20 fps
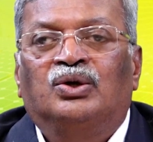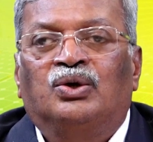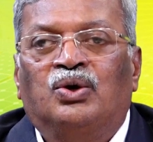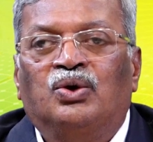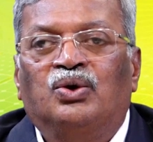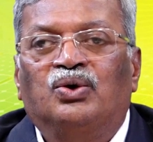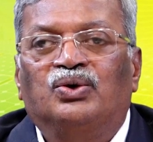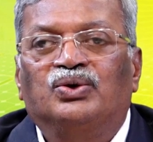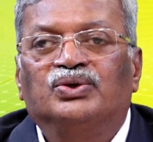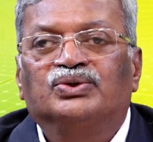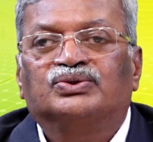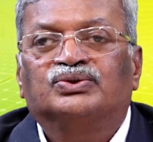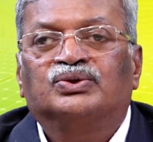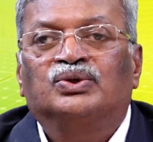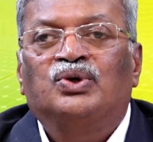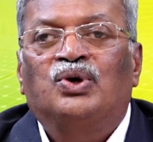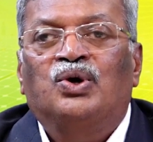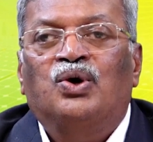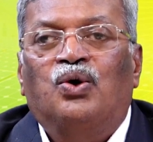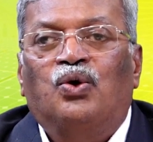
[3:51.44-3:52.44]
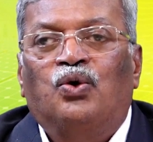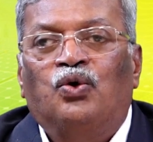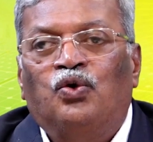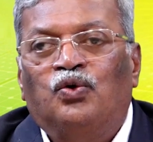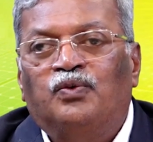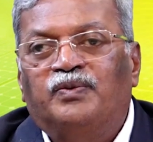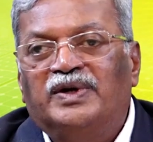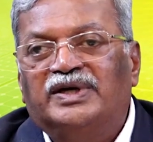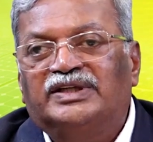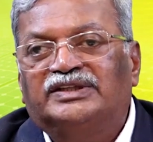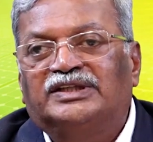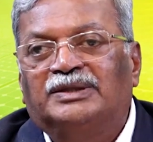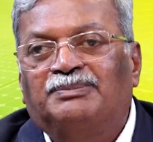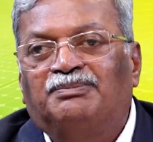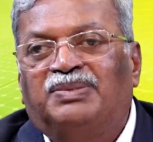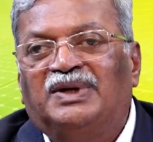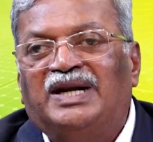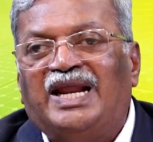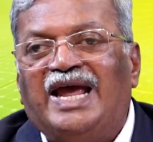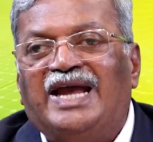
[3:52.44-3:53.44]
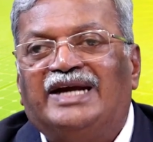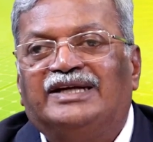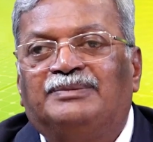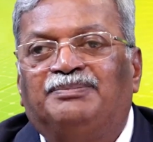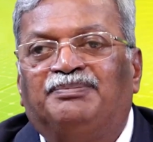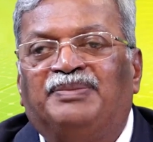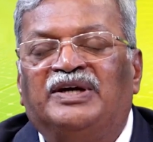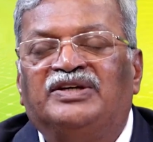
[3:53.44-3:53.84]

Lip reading: goes over the black